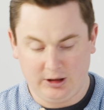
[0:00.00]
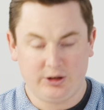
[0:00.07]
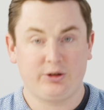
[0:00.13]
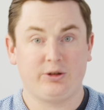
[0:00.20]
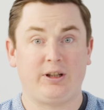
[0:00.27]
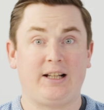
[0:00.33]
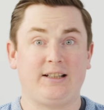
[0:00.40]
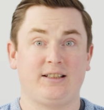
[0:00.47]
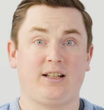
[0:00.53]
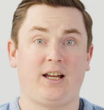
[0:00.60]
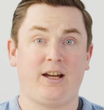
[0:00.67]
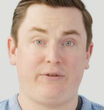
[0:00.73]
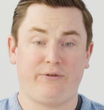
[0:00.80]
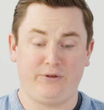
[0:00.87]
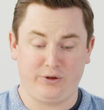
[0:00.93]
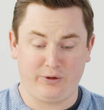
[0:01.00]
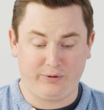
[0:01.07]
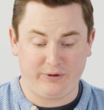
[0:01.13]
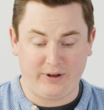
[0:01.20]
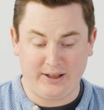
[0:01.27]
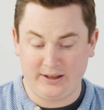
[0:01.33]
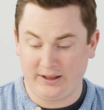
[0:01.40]
So that's everything you'll
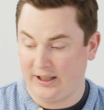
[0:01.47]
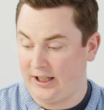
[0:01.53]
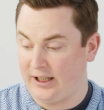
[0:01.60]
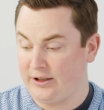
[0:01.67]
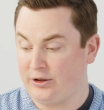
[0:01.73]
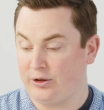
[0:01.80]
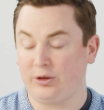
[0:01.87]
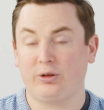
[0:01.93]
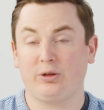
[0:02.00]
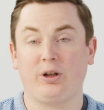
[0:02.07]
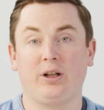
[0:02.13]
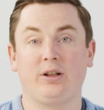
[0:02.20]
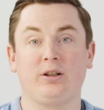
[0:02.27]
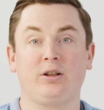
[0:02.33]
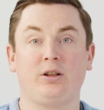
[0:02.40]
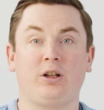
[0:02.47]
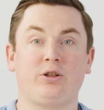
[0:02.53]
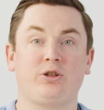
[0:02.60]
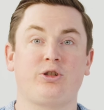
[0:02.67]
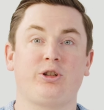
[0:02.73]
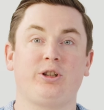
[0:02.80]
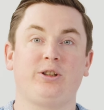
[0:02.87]
find in your
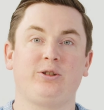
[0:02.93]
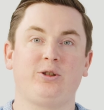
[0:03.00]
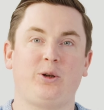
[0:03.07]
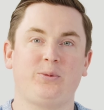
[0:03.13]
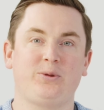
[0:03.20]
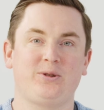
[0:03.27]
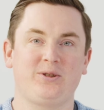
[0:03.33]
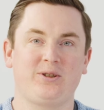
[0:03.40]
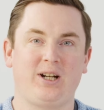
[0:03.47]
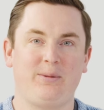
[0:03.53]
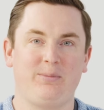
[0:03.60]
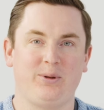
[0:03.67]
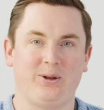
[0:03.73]
luxury lobster and crab